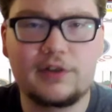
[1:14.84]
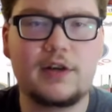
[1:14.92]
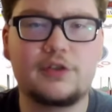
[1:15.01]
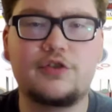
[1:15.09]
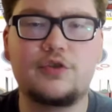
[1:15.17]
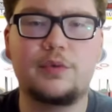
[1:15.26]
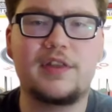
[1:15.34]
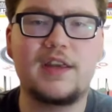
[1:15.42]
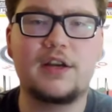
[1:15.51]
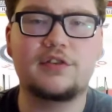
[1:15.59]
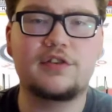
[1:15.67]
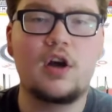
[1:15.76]
Now, two
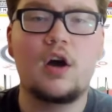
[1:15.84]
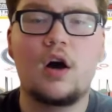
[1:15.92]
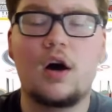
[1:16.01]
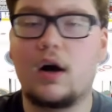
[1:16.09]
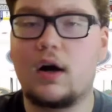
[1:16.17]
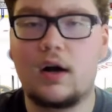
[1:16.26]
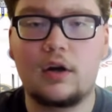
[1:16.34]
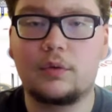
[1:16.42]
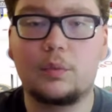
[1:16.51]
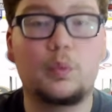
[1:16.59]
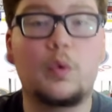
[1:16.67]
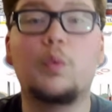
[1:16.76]
things.
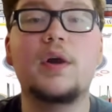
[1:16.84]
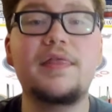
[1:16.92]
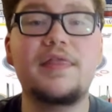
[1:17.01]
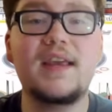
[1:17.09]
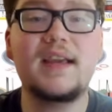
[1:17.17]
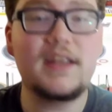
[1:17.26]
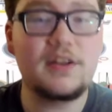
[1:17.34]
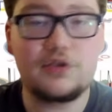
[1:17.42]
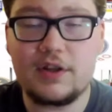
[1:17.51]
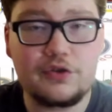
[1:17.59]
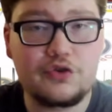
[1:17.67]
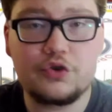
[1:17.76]
One thing
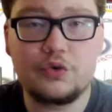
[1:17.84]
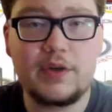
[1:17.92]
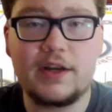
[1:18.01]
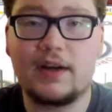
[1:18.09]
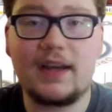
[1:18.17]
is true here,